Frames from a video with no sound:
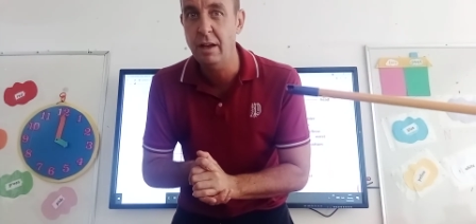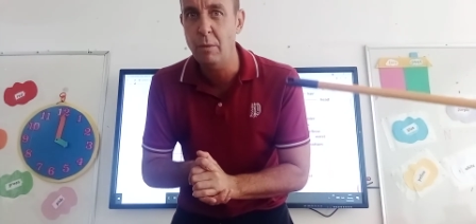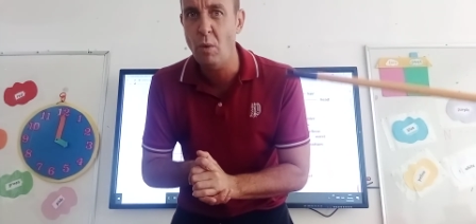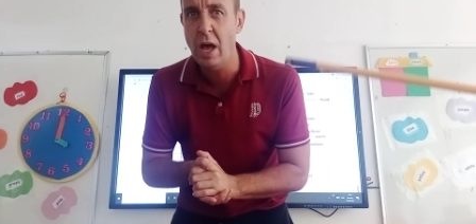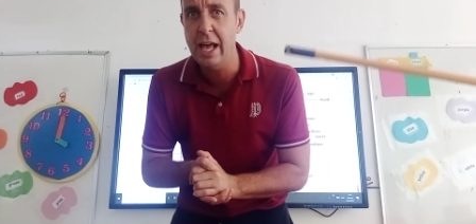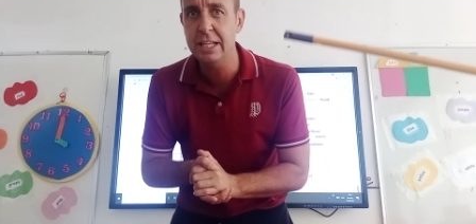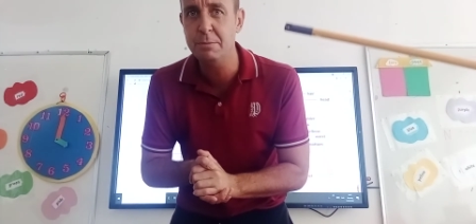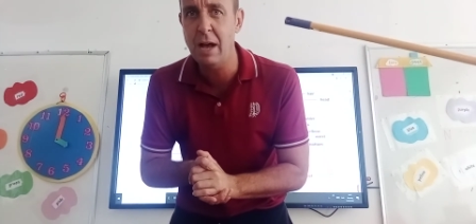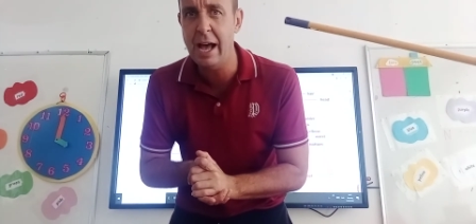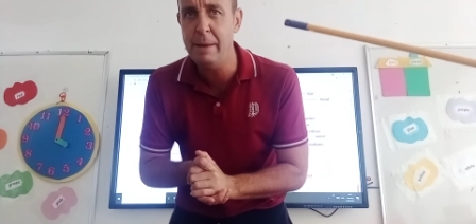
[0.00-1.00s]
Where is
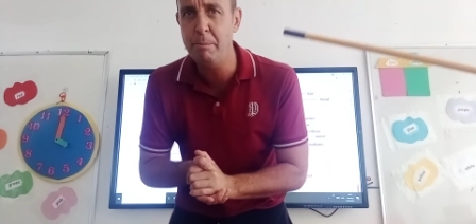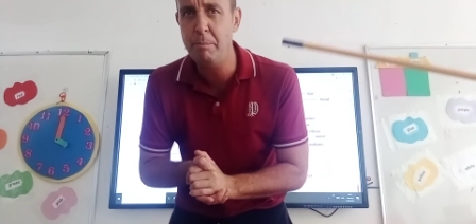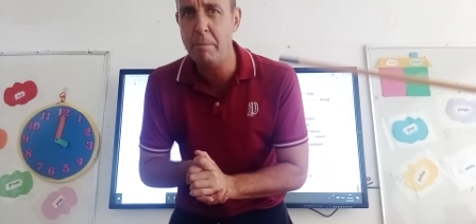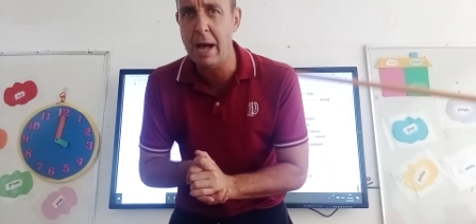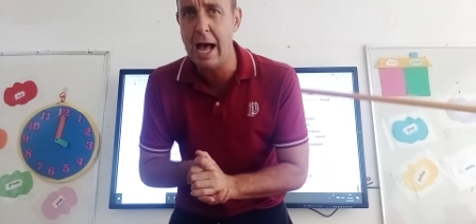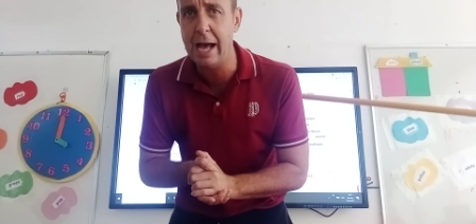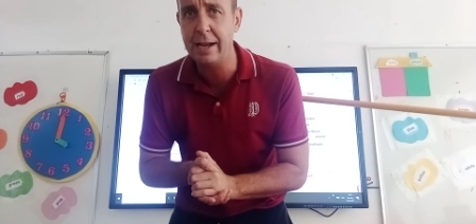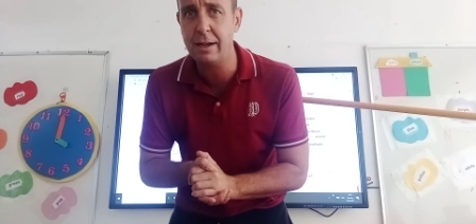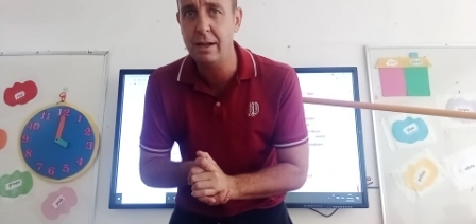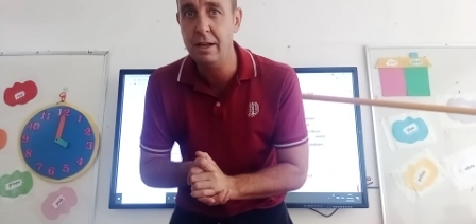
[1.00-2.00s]
my
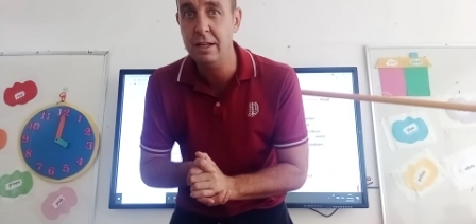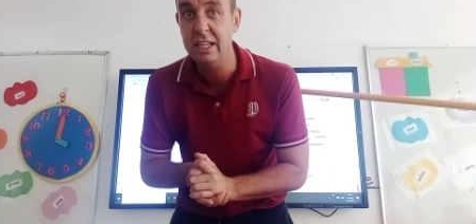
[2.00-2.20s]
back?